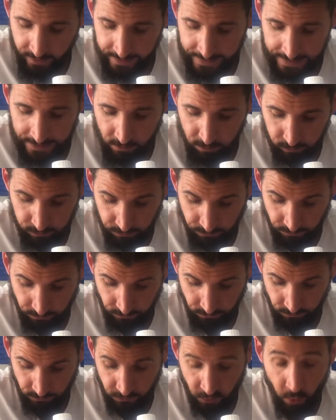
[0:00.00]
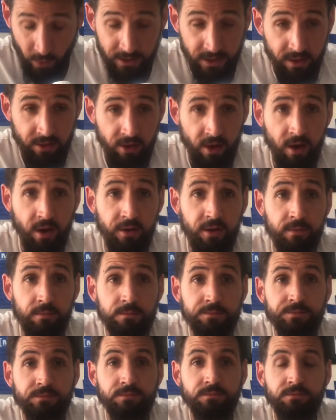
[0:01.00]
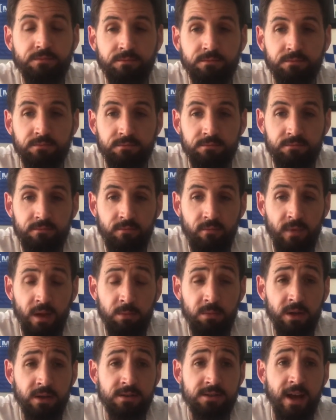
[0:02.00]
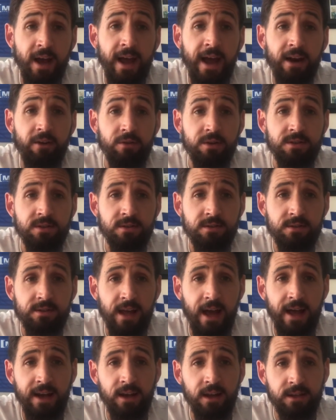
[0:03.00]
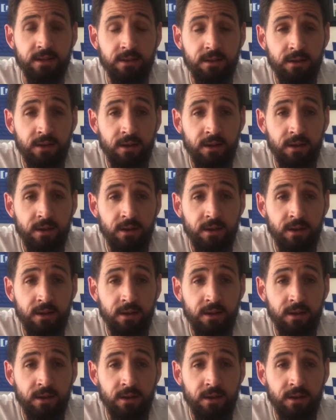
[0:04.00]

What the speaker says: 23rd, I'm going to say Accrington Stanley.